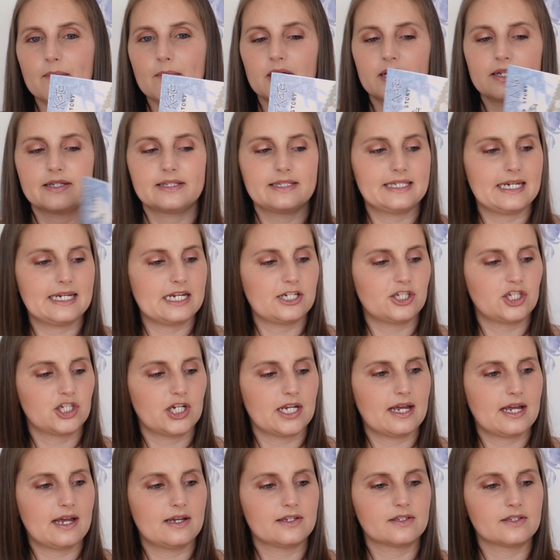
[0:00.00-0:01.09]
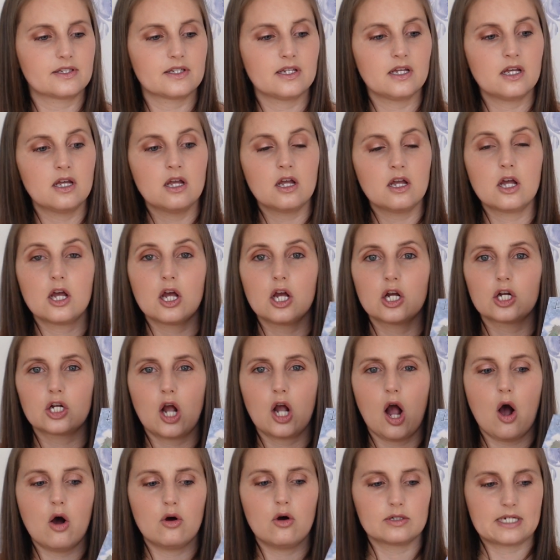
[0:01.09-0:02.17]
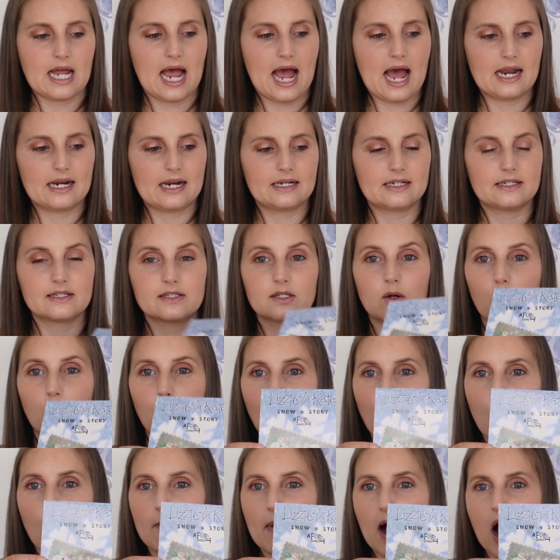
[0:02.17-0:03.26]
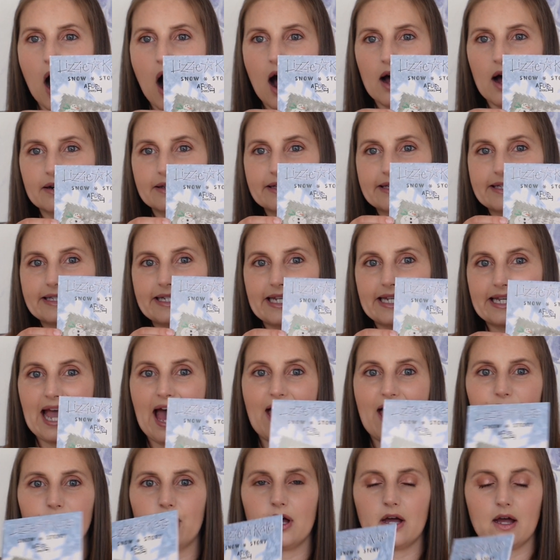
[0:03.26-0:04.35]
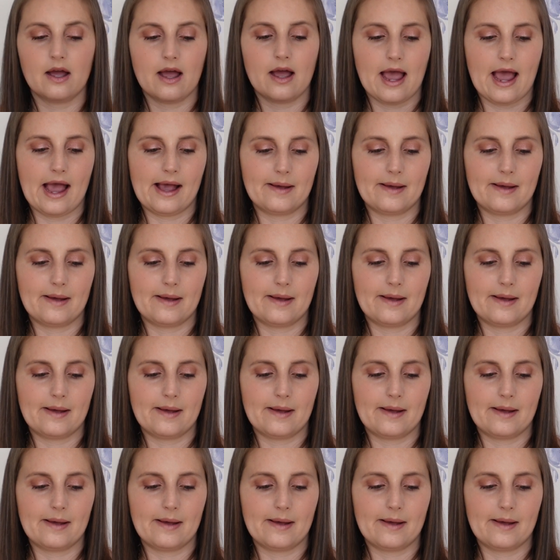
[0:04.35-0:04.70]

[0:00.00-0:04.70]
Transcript: going to stitch it as cold hands, warm hearts together,